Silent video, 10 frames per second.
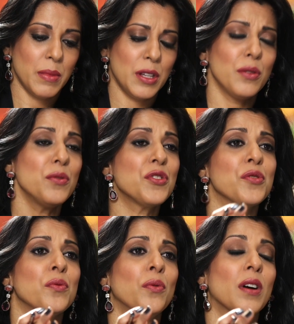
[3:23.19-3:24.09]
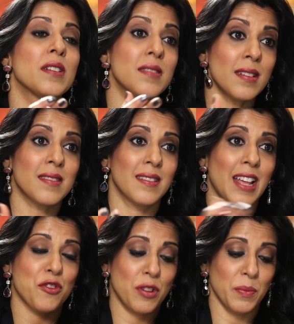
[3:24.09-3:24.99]
be used to assist in
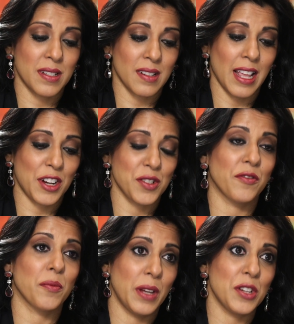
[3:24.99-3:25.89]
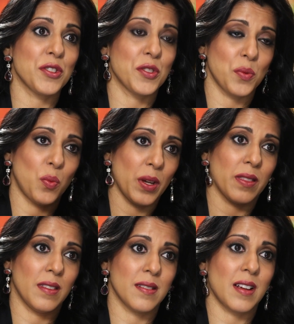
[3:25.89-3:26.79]
that treatment selection for patients
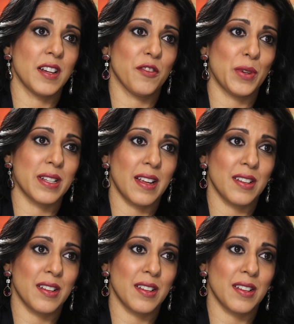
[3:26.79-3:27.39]
with this kind of breast